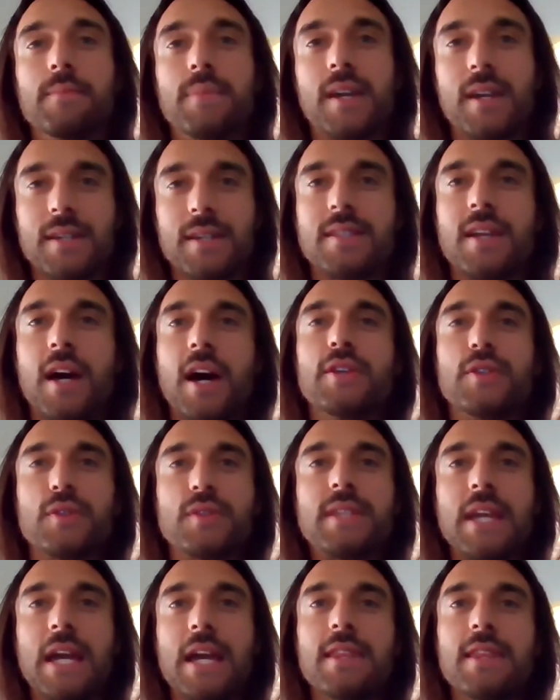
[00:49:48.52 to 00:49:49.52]
because to
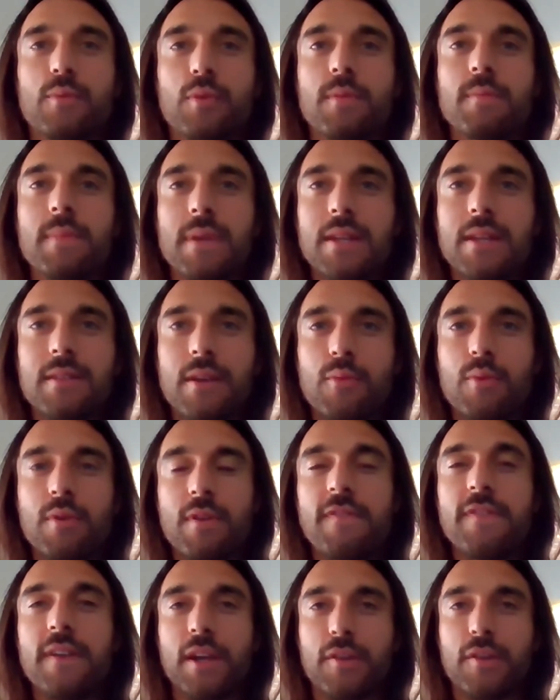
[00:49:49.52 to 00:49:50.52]
understand them would mean that we
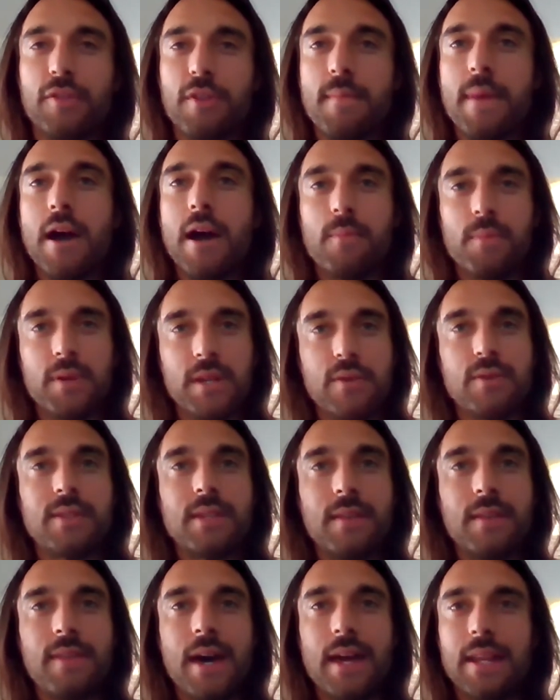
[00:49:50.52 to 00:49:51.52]
figured them out. But you
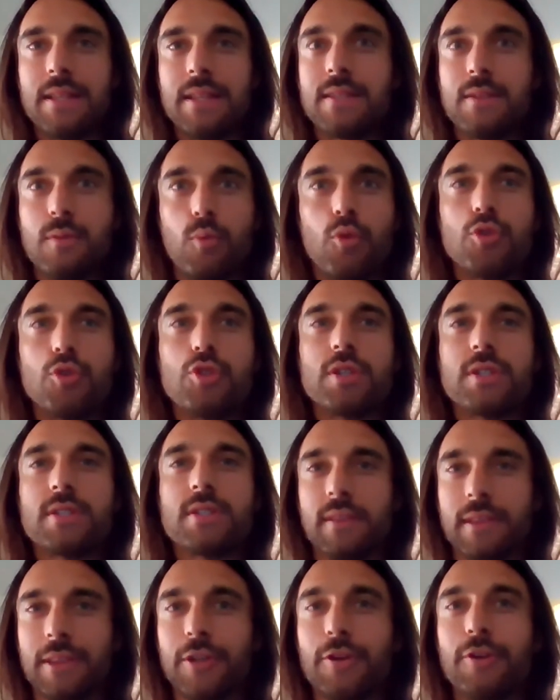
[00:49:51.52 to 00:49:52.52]
said that it's, we're
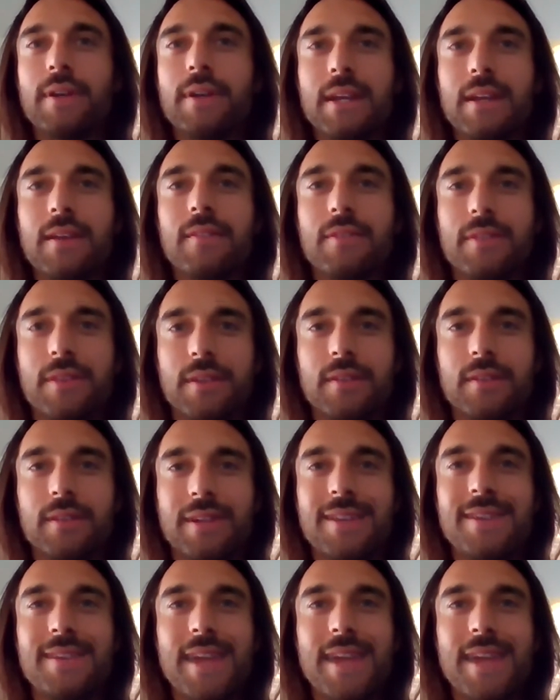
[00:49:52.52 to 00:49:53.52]
just learning the
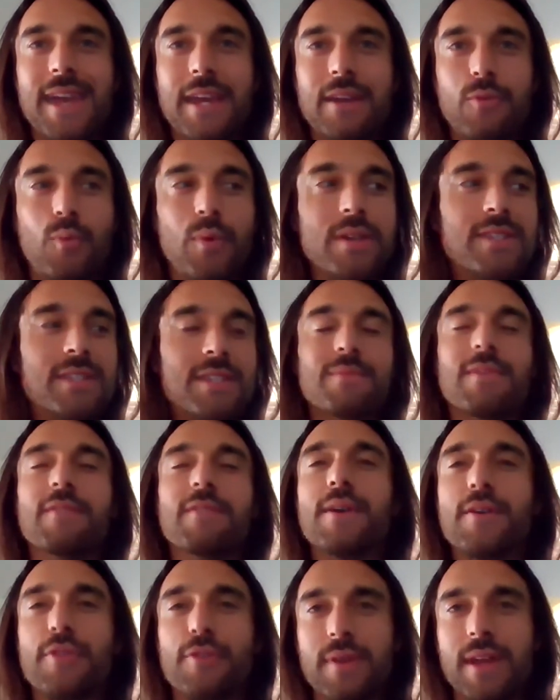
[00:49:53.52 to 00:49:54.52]
innate wisdom of
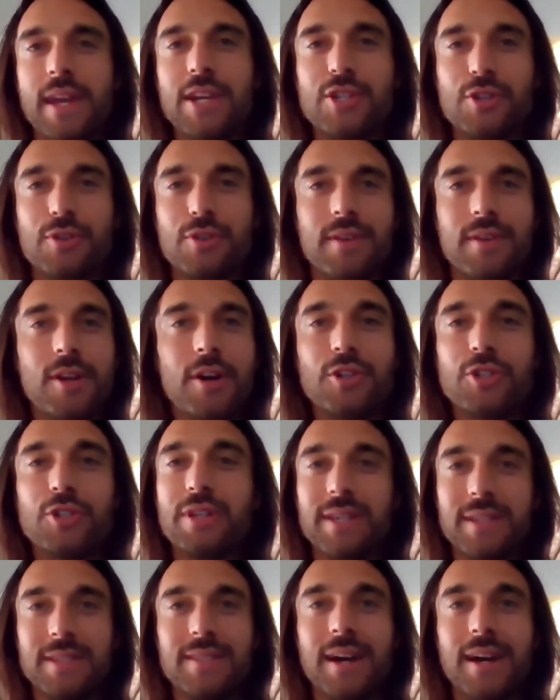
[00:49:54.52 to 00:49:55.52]
Mother Nature and all
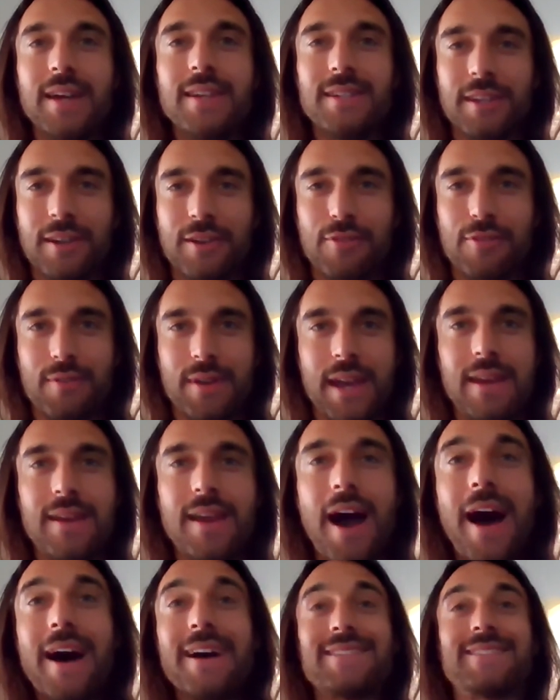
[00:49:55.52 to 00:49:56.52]
she's done to create
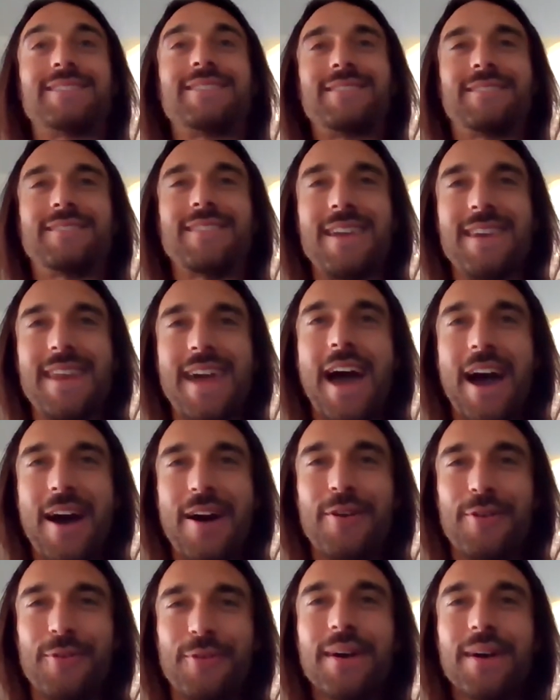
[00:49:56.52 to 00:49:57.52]
us, and
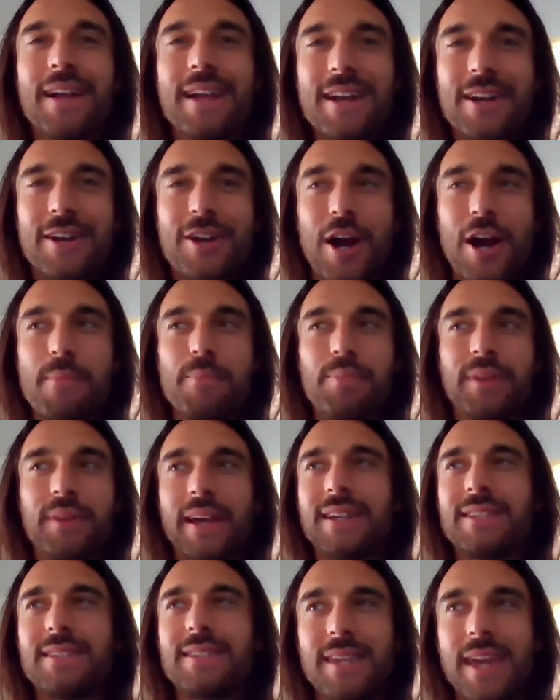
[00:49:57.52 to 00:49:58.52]
how
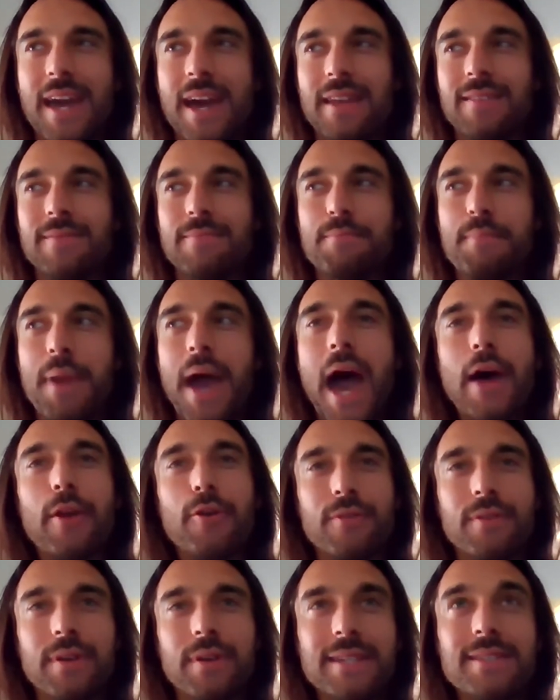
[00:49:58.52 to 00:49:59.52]
complex yet
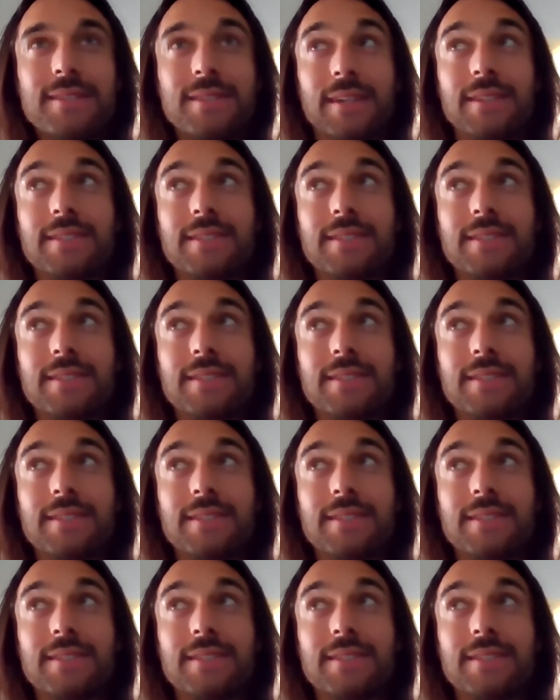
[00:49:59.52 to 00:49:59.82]
patternistic